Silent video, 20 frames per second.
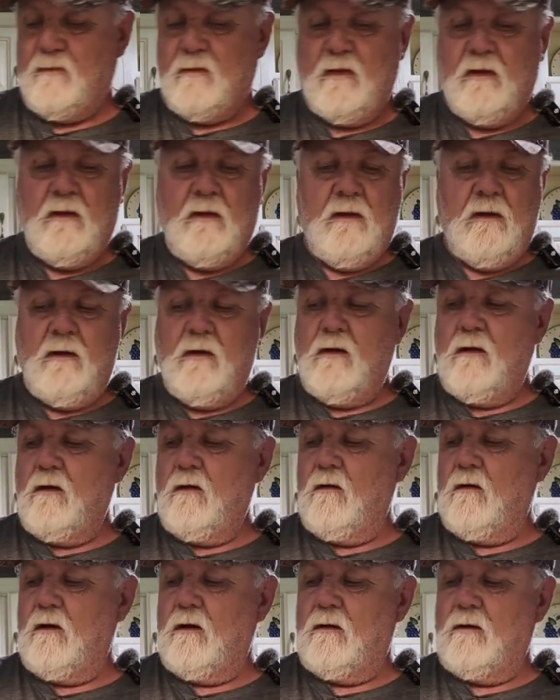
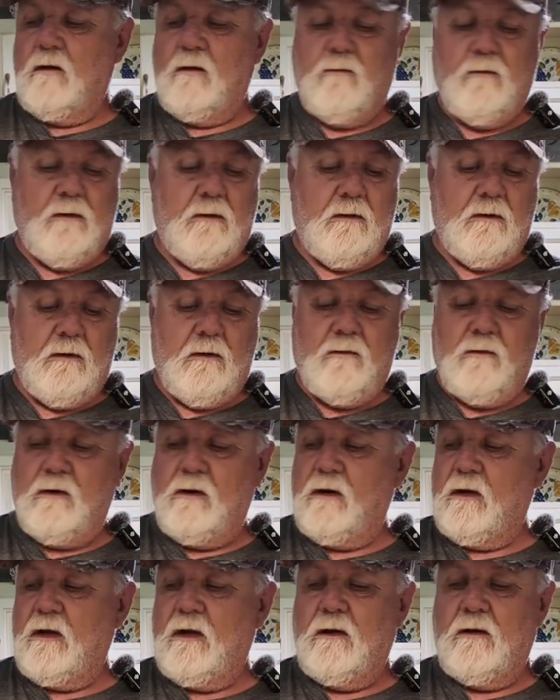Alright, now we're going to go in
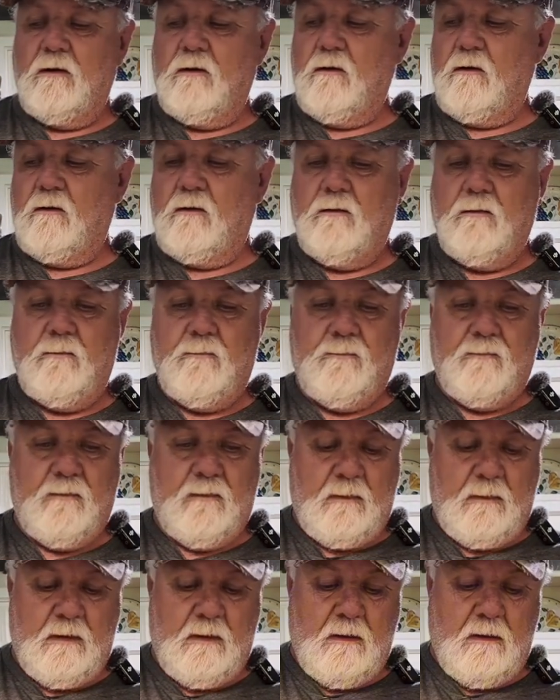and add our
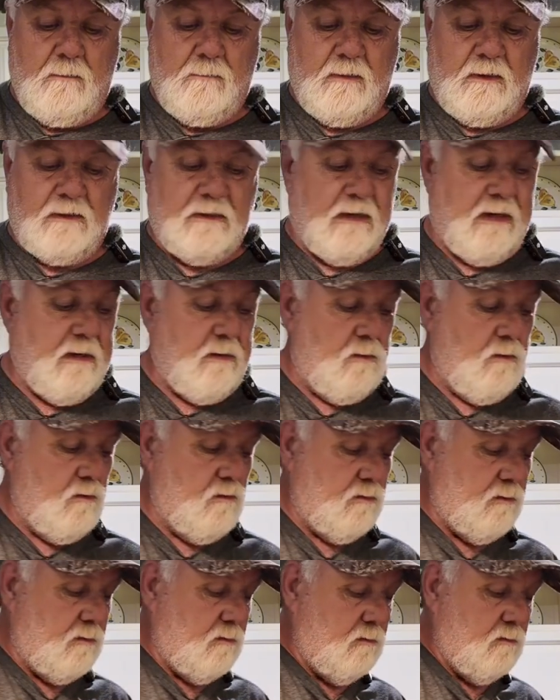
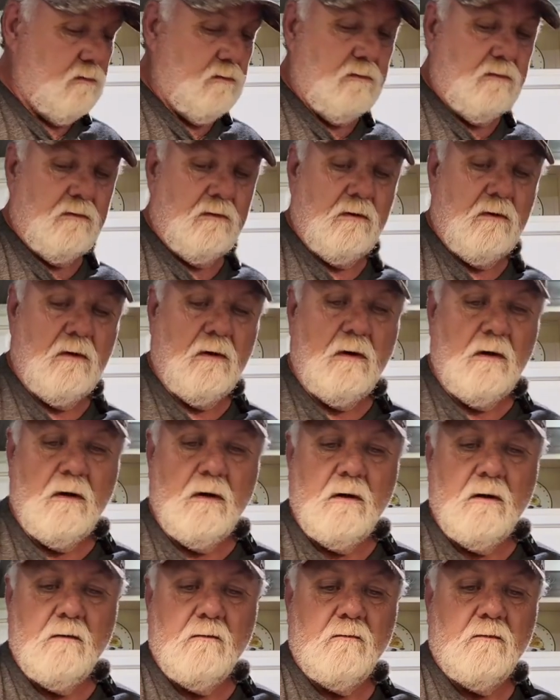potatoes.
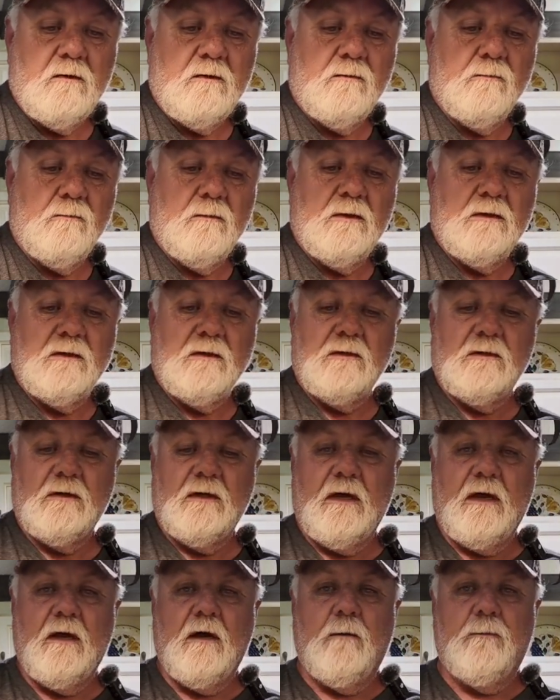Mrs.
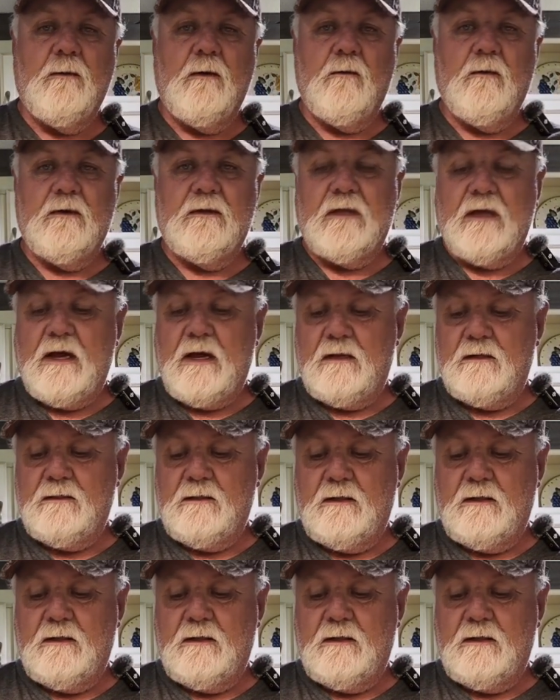C helped me with that.